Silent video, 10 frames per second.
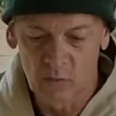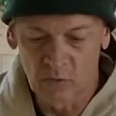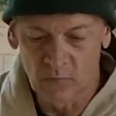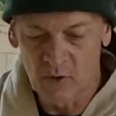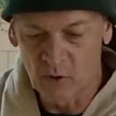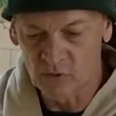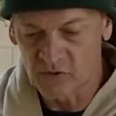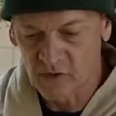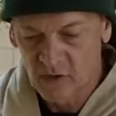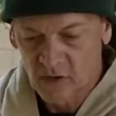with a post
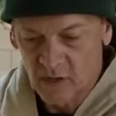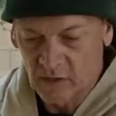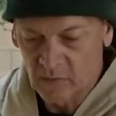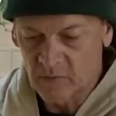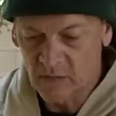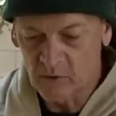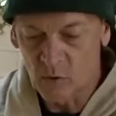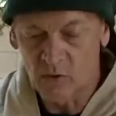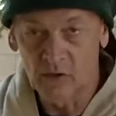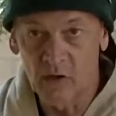and the beam
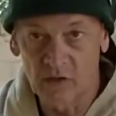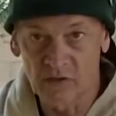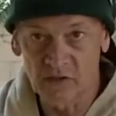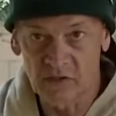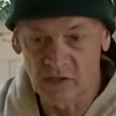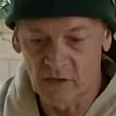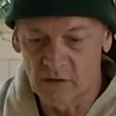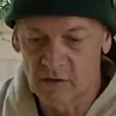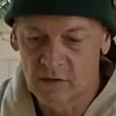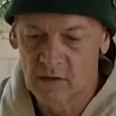going across in the center
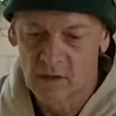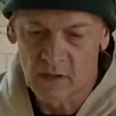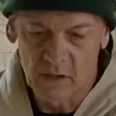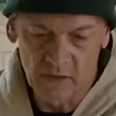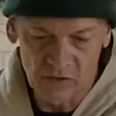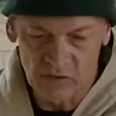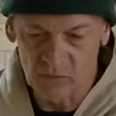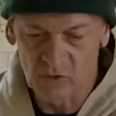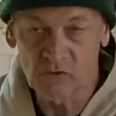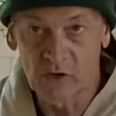and just
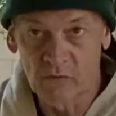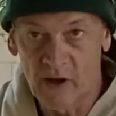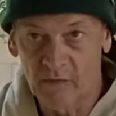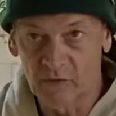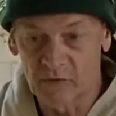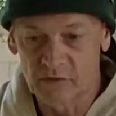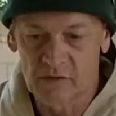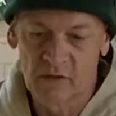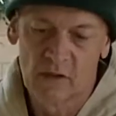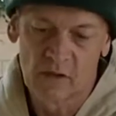some straight rafters.
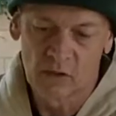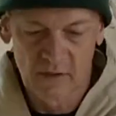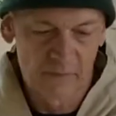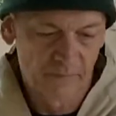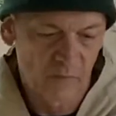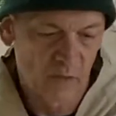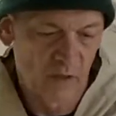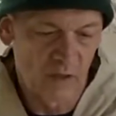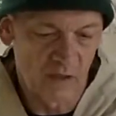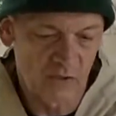
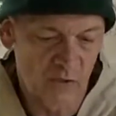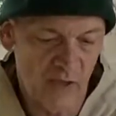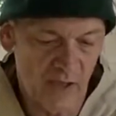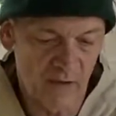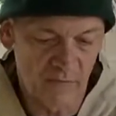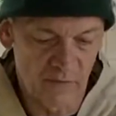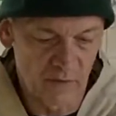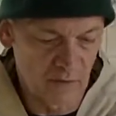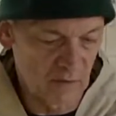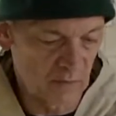I also have
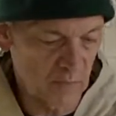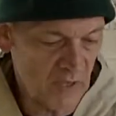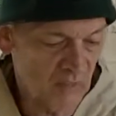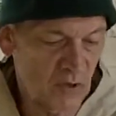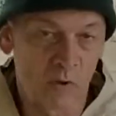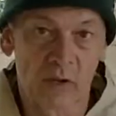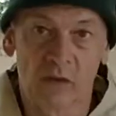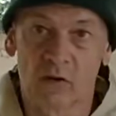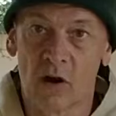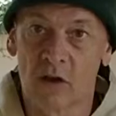beams going
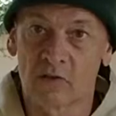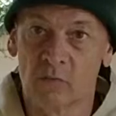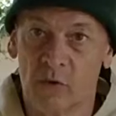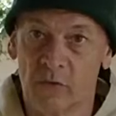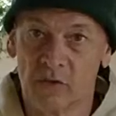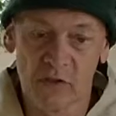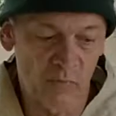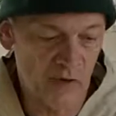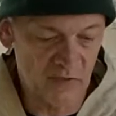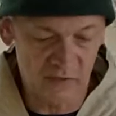across with knee
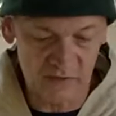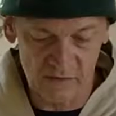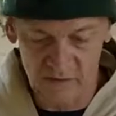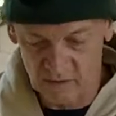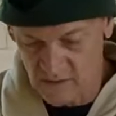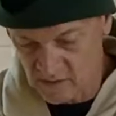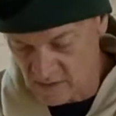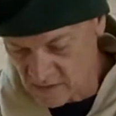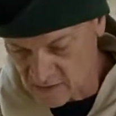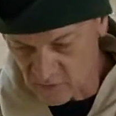braces.
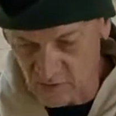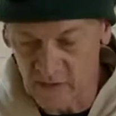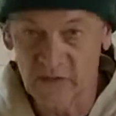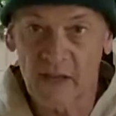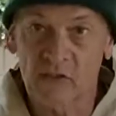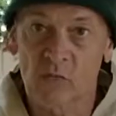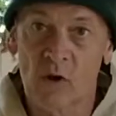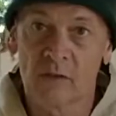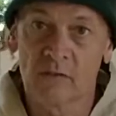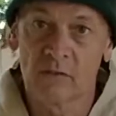The next
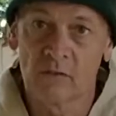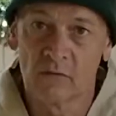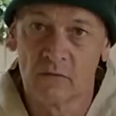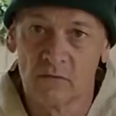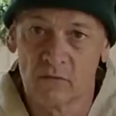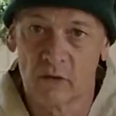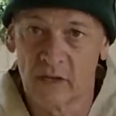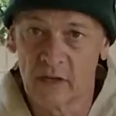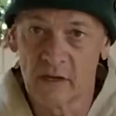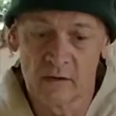one,
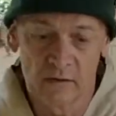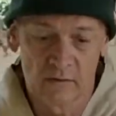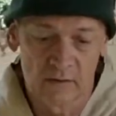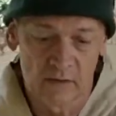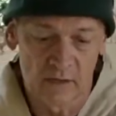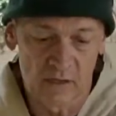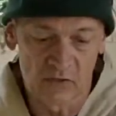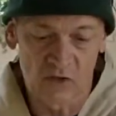right here, is